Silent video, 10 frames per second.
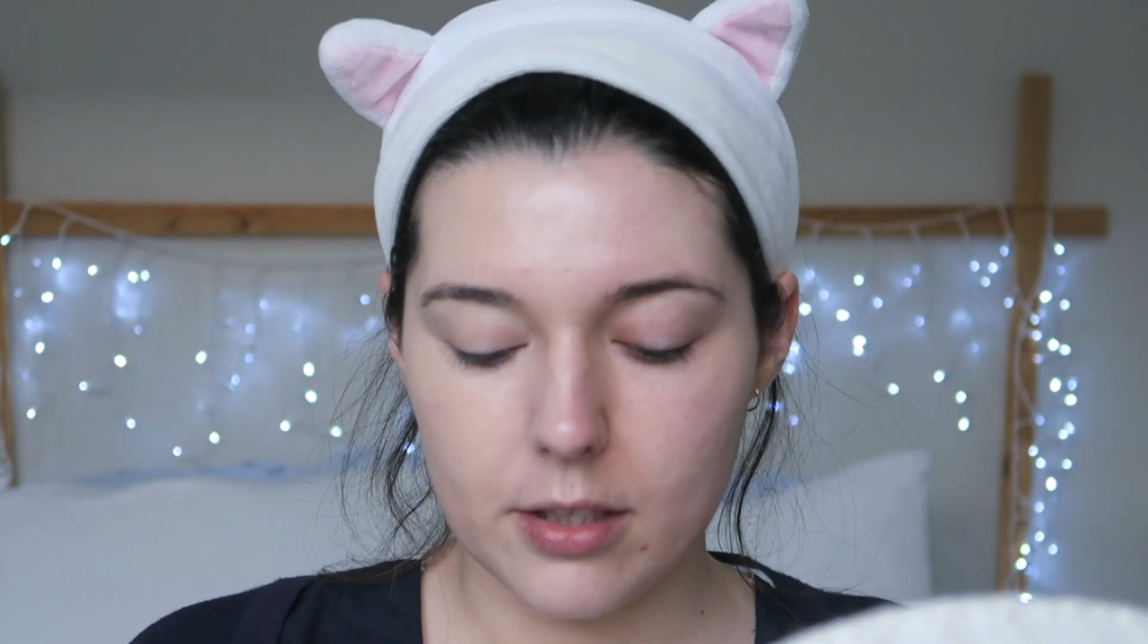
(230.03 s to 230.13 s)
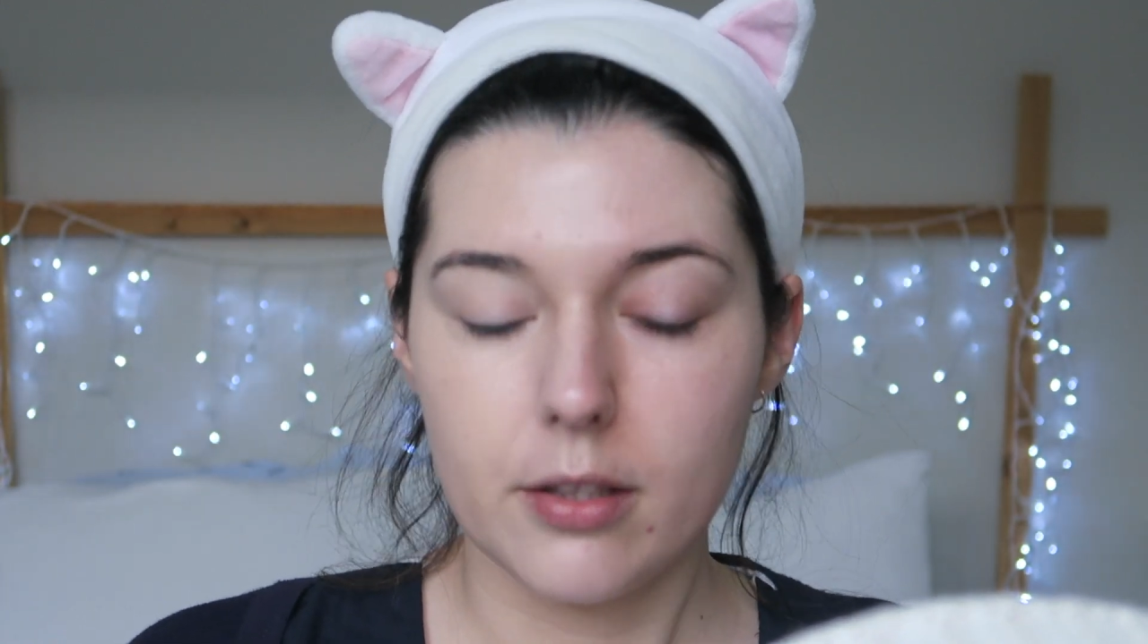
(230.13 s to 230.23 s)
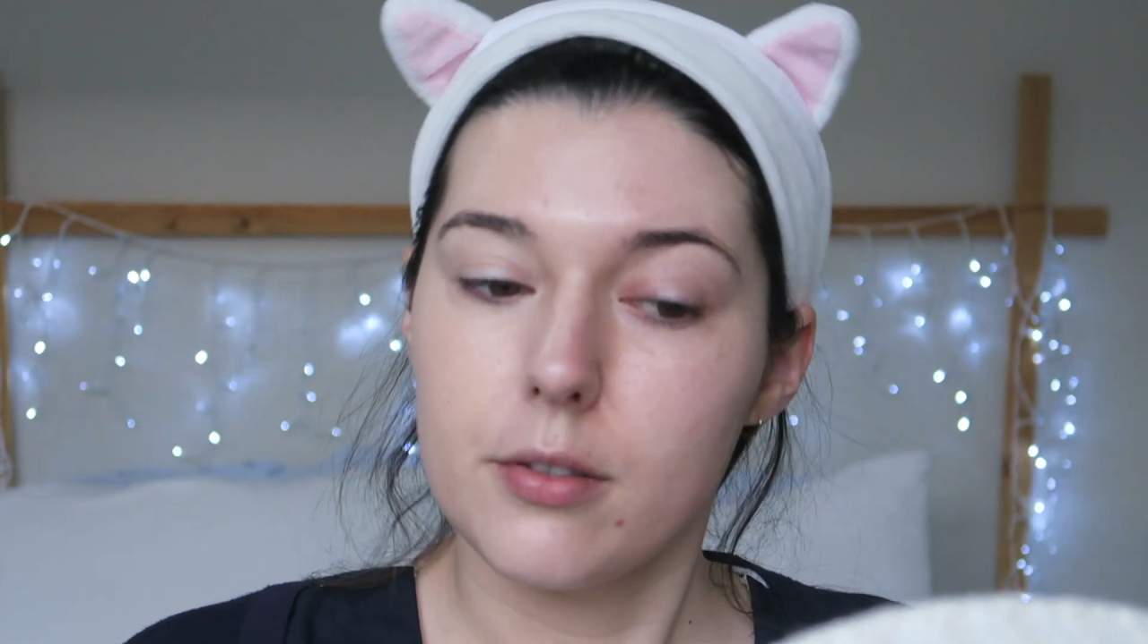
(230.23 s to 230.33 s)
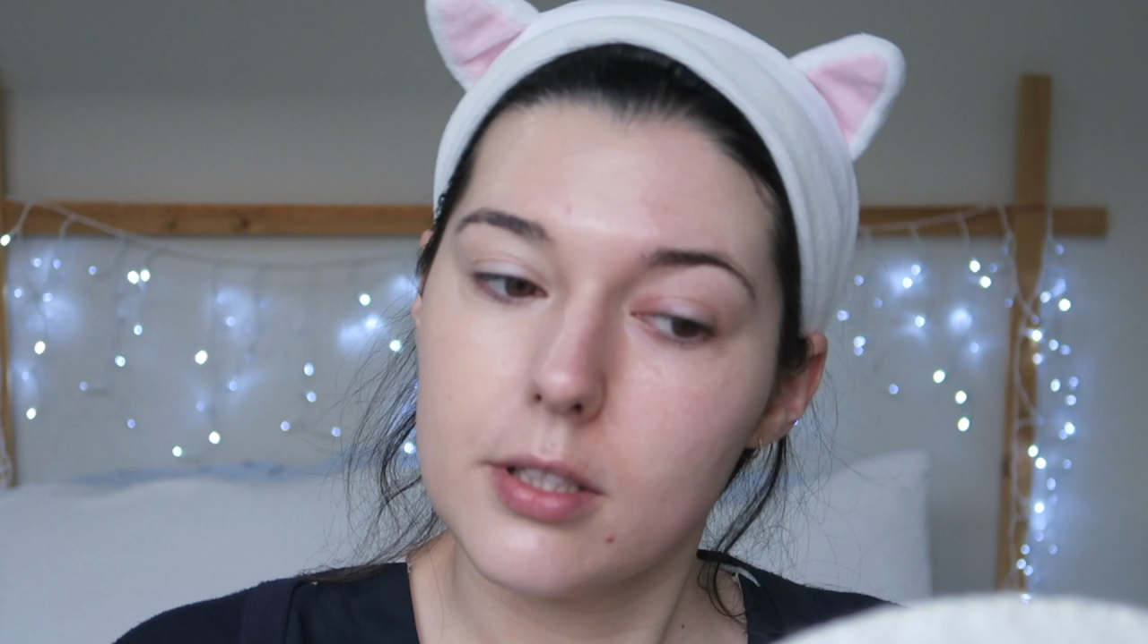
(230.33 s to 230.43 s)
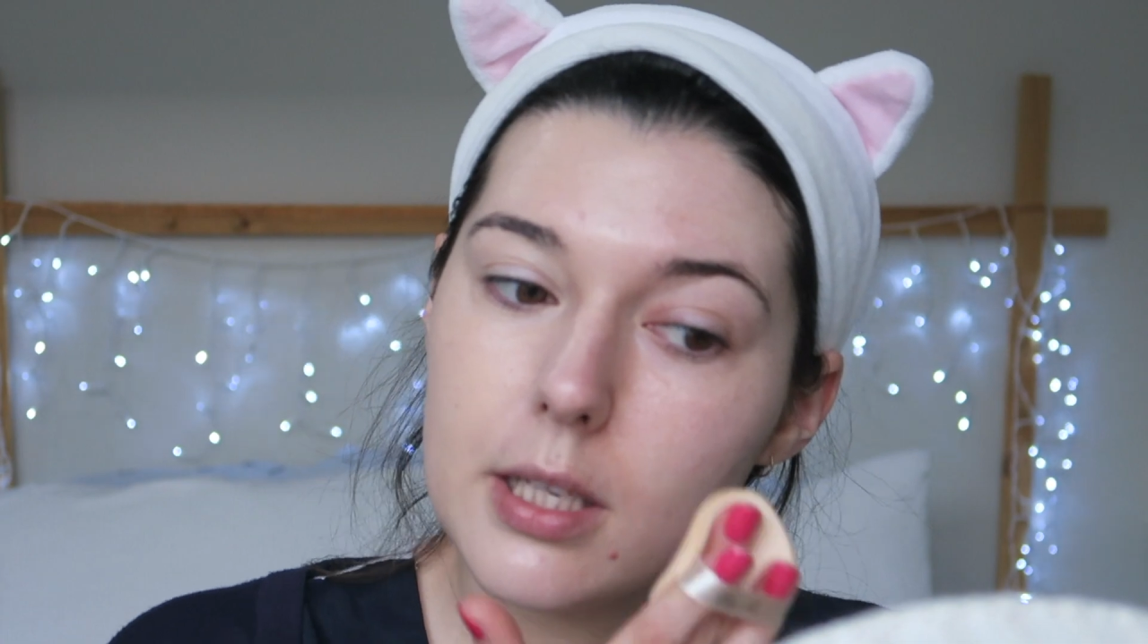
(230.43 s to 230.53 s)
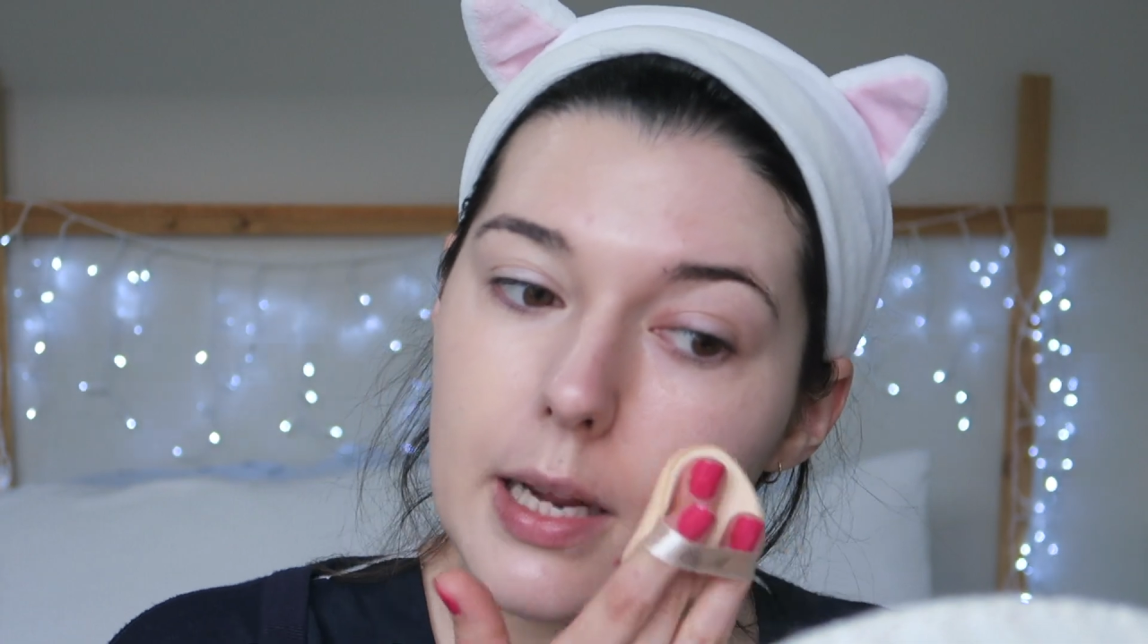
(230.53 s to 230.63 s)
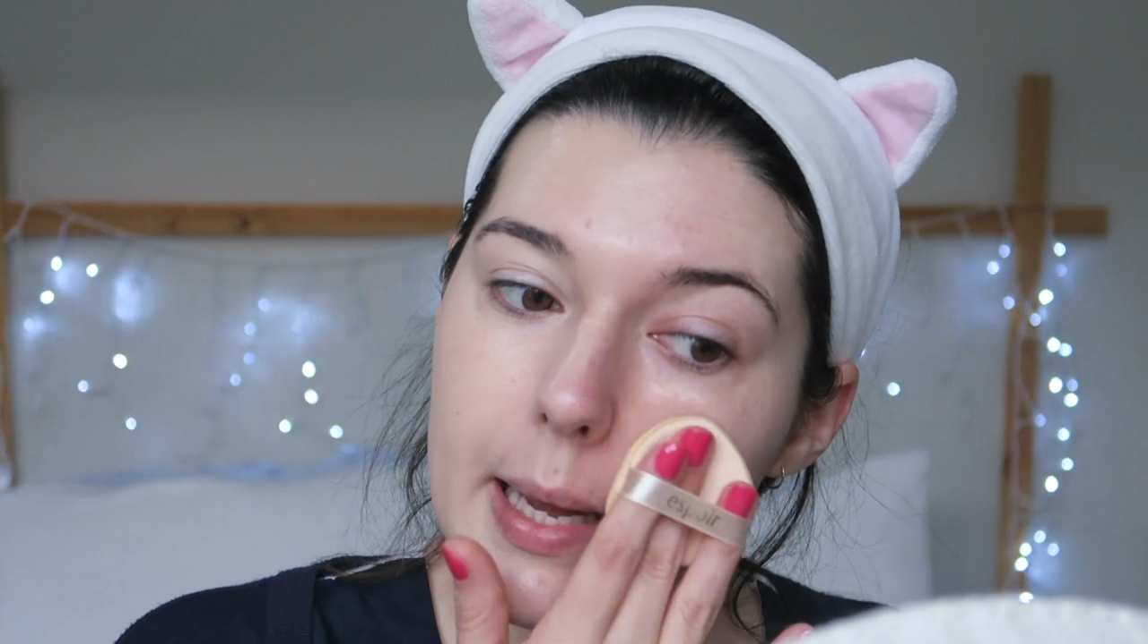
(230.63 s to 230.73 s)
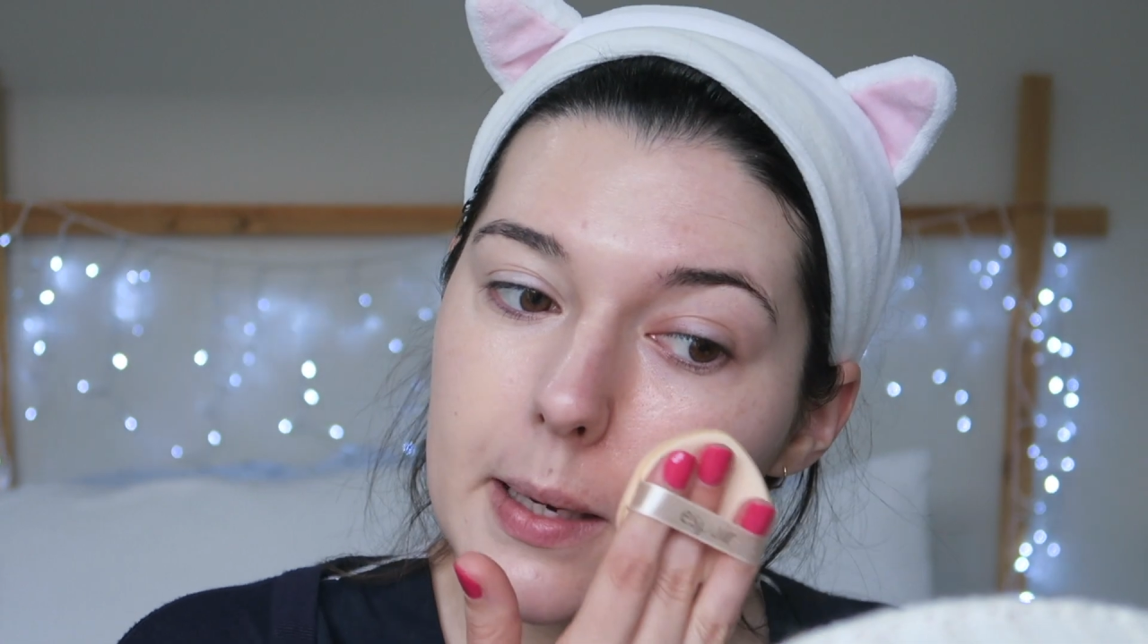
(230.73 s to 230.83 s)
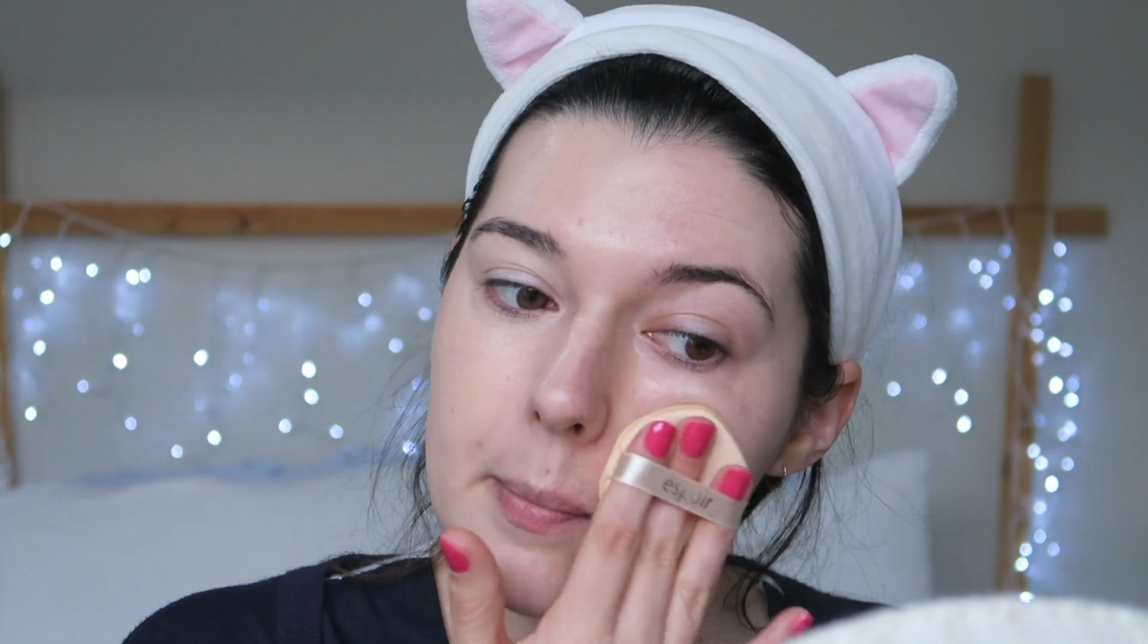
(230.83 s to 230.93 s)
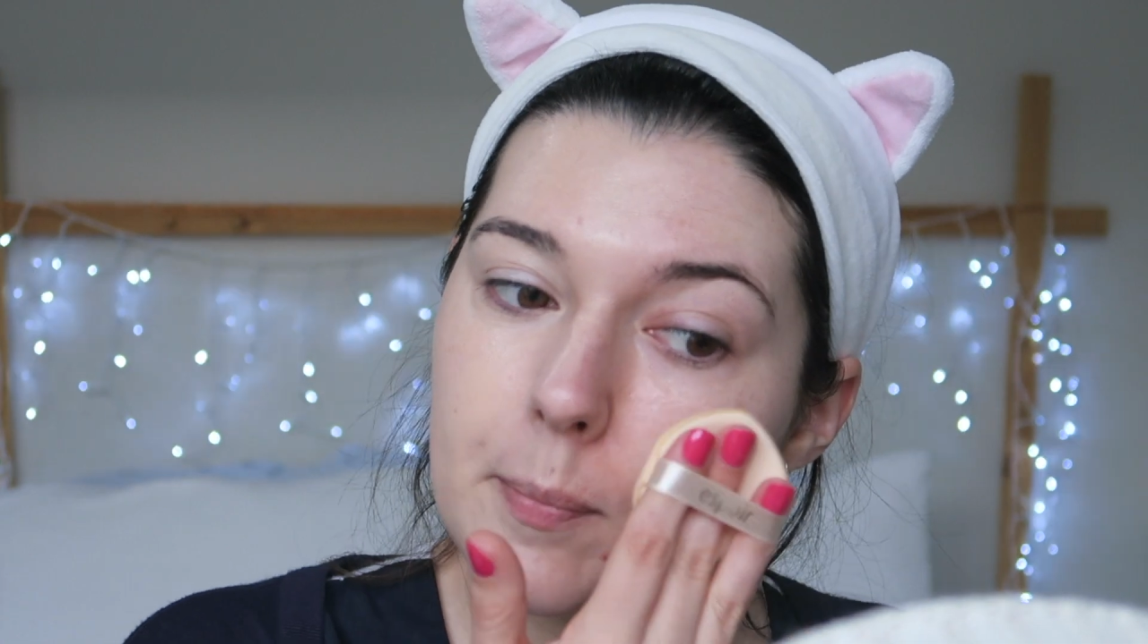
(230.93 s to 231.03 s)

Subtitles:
to those today.